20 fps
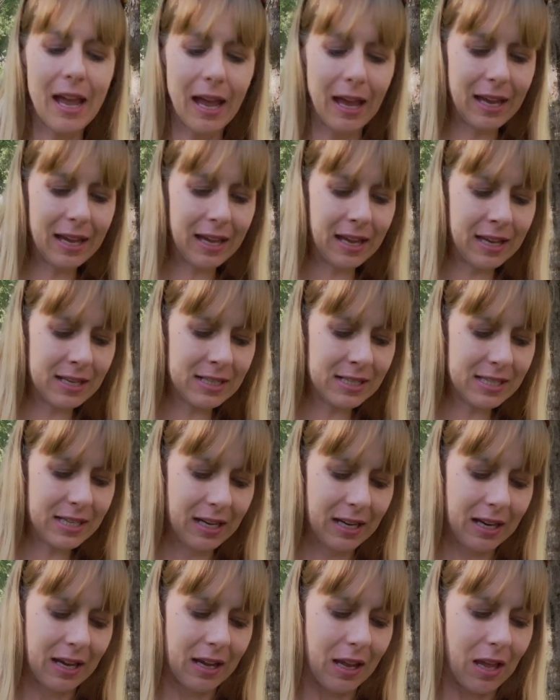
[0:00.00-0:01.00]
and
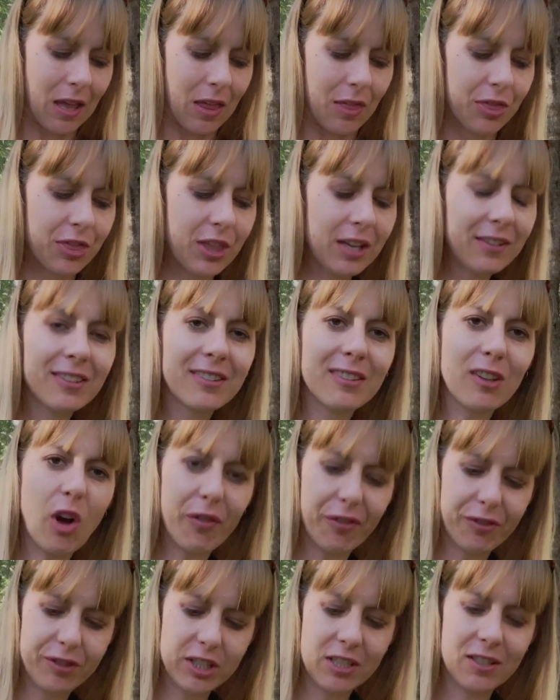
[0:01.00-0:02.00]
this
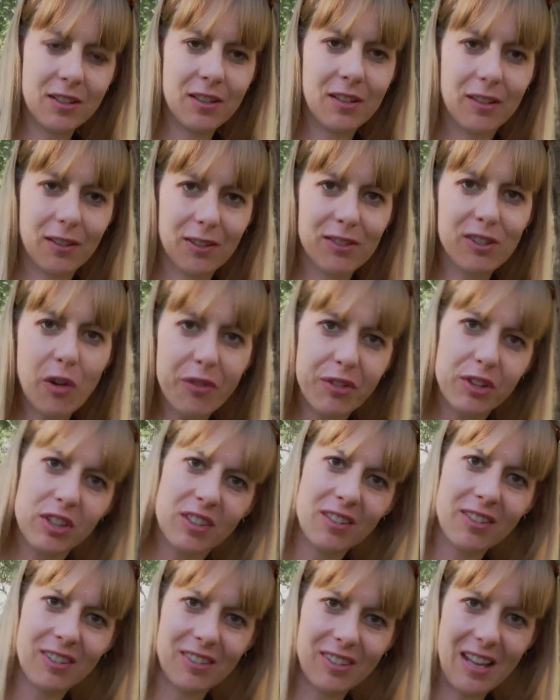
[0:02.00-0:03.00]

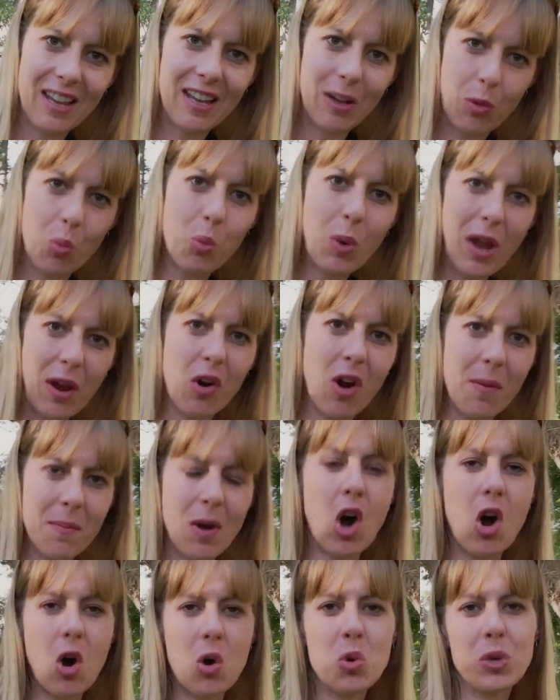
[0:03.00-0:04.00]
softens where I'm
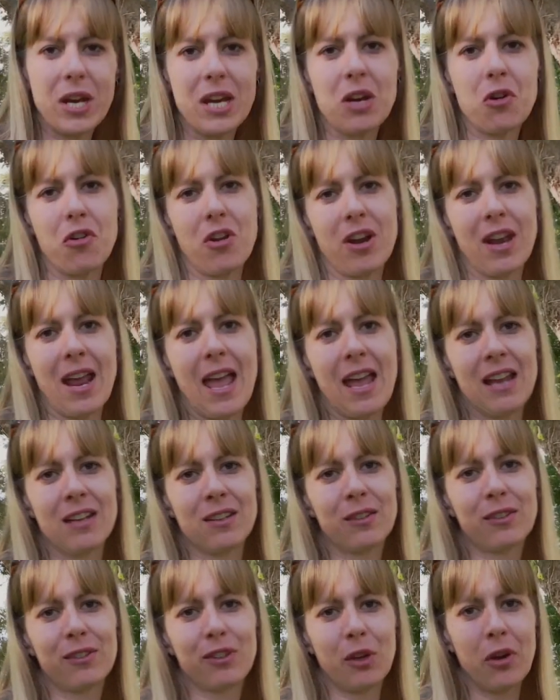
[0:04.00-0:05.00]
holding on.
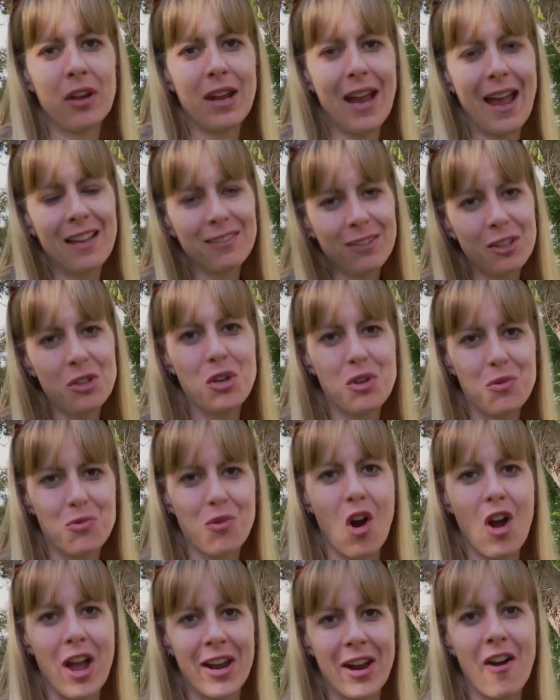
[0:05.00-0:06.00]
And so as a new
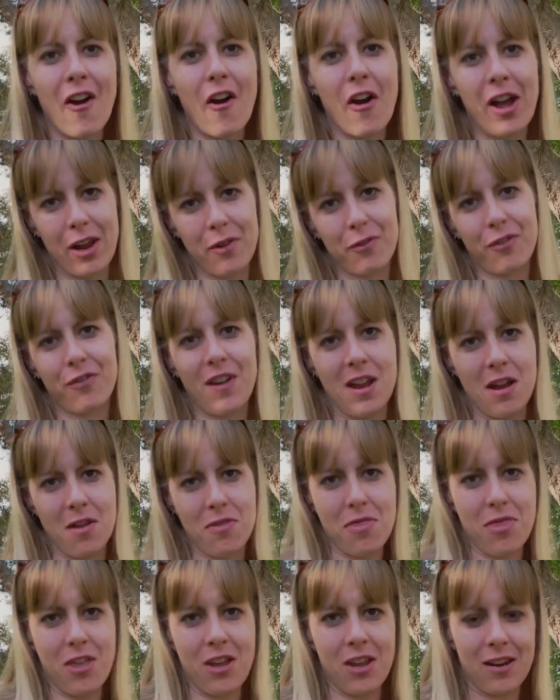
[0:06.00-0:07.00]
rider, I have
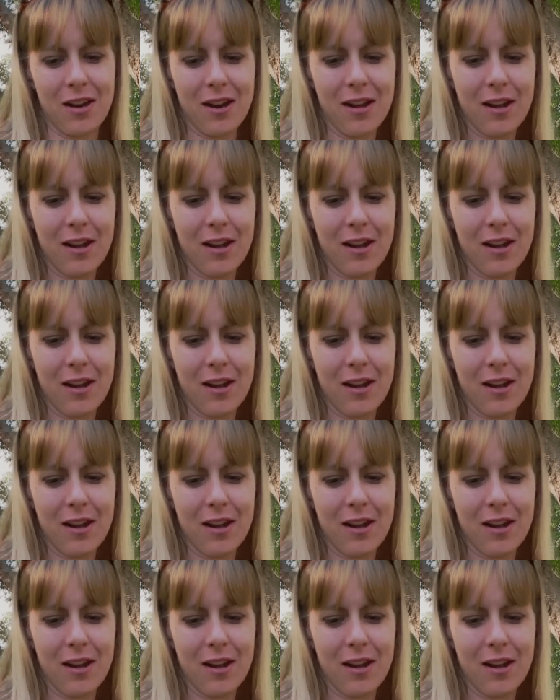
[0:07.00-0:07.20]
found that